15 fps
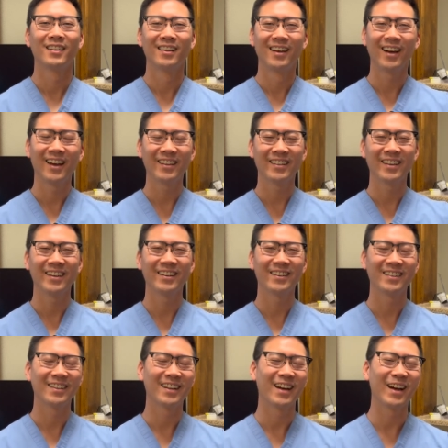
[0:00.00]
Hi
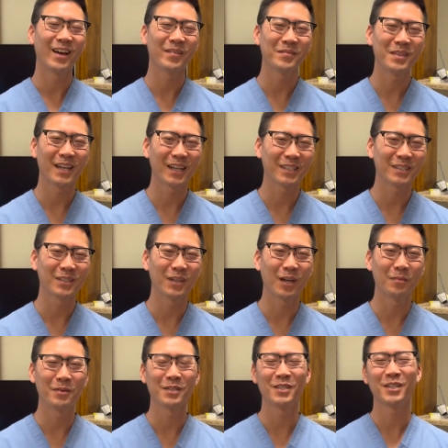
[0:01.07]
there, I'm Dr.
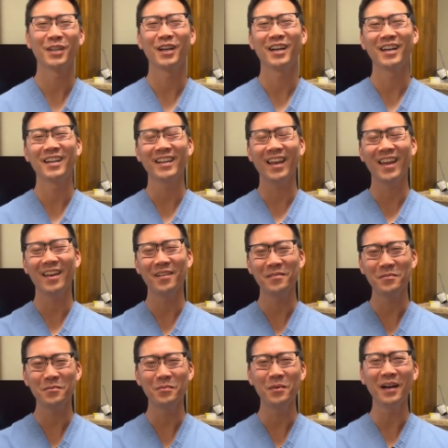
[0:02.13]
Albert Chung
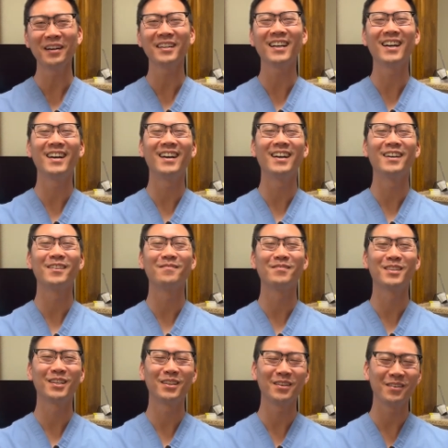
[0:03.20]
and welcome
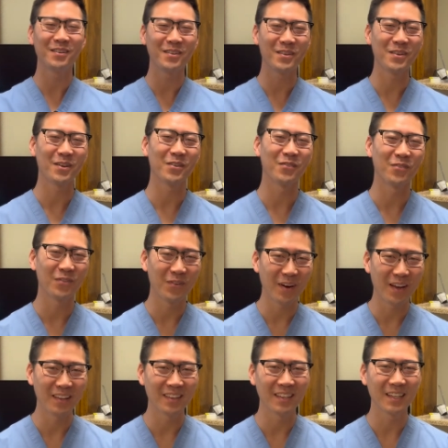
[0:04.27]
to your
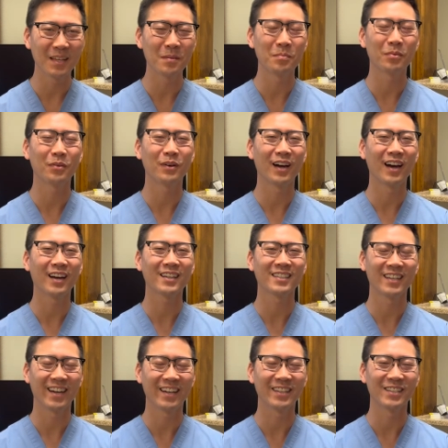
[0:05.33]
friendly
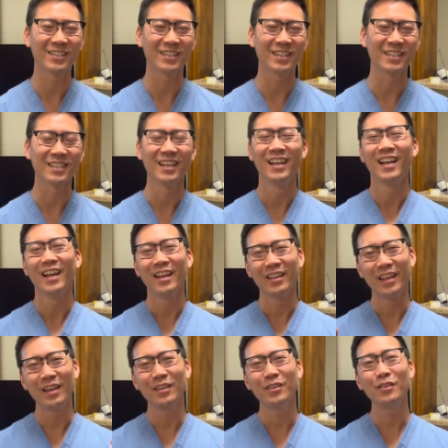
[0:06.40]
proctologist.
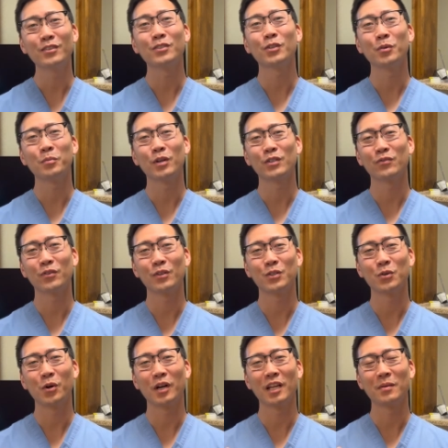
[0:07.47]
Thank you so much for
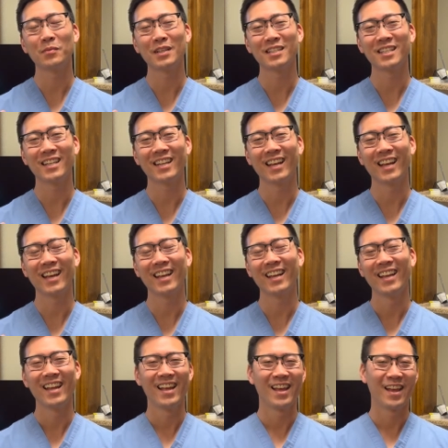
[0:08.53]
joining me today.
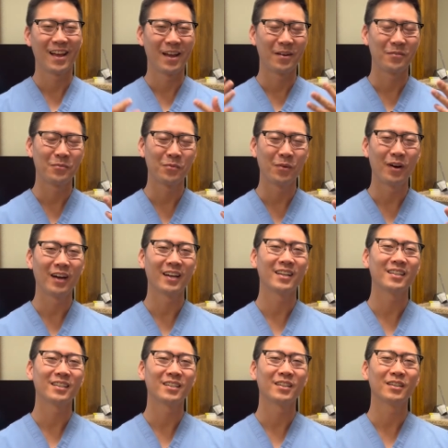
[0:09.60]
I
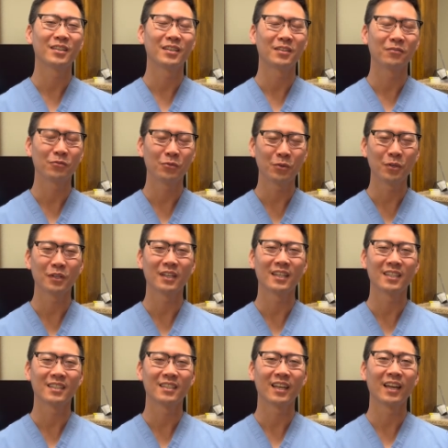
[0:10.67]
want to really
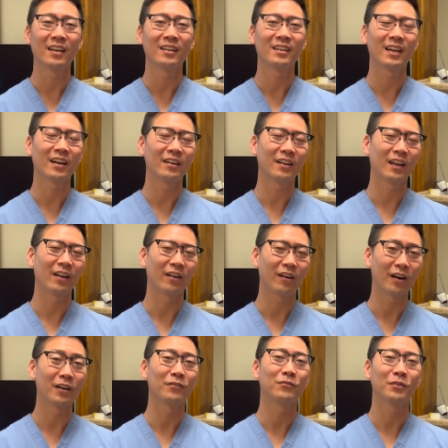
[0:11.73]
send out a
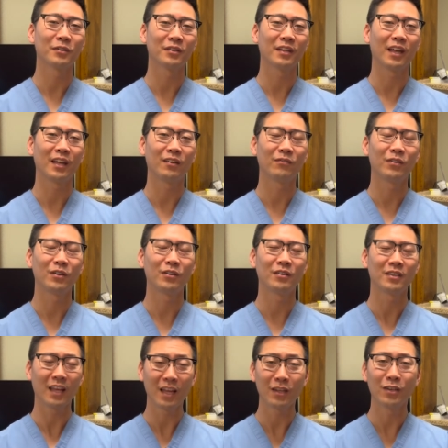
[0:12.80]
heartfelt thank you,
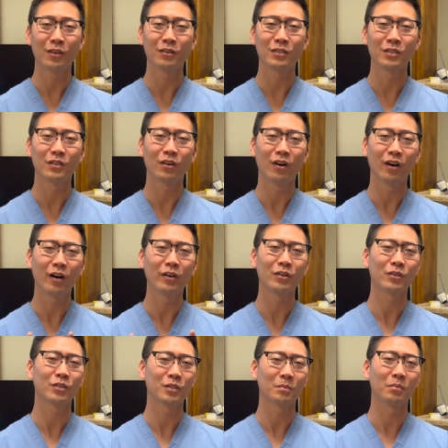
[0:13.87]
thank you to all
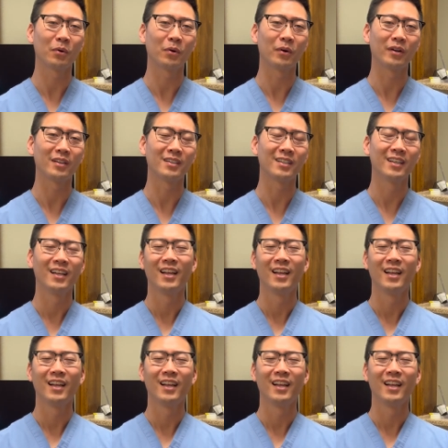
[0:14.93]
your support.